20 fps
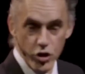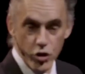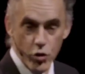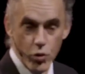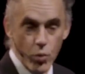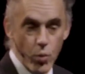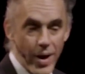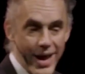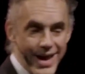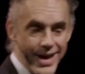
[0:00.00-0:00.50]
your
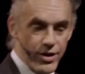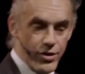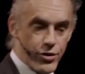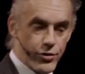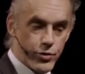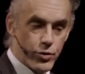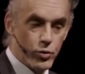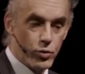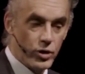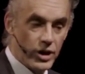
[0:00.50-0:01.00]
way
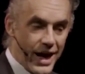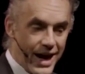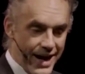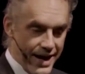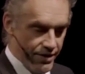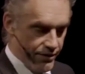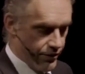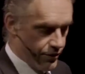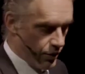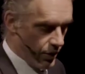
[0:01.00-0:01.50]
through
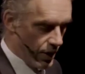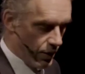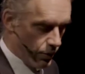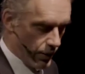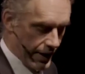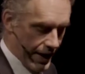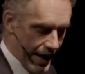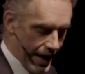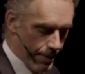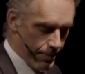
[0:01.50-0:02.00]
life? Well,
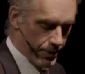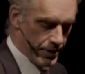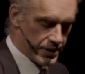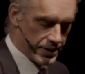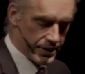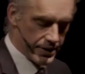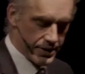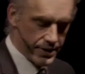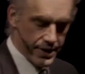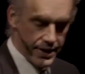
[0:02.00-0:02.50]
what happens
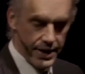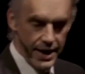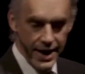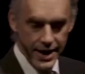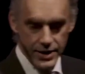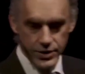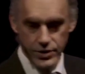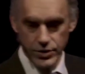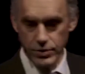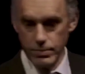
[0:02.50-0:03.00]
is that
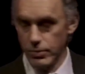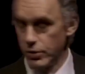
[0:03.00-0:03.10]
as you're